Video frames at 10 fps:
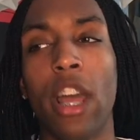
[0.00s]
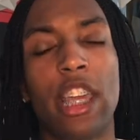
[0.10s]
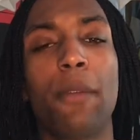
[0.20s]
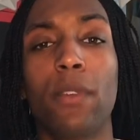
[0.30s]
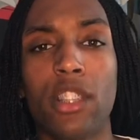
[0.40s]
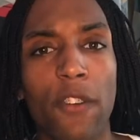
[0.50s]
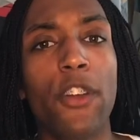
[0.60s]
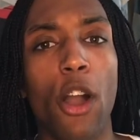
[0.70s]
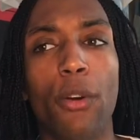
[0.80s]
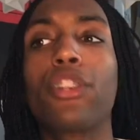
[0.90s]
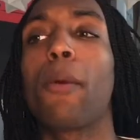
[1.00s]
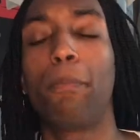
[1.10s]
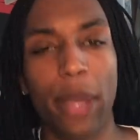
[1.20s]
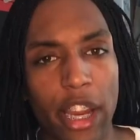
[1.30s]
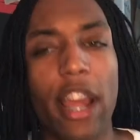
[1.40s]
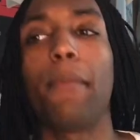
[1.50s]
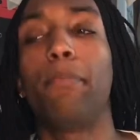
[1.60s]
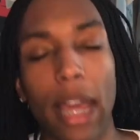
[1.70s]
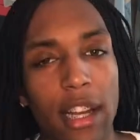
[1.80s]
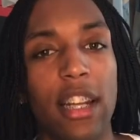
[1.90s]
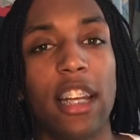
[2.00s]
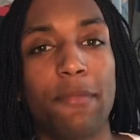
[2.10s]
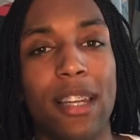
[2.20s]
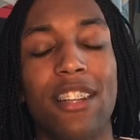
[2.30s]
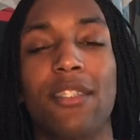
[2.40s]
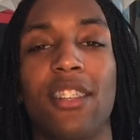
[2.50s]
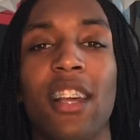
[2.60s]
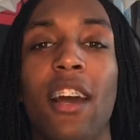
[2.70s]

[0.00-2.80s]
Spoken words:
keep yourself going, you're bigger and better than these bitches,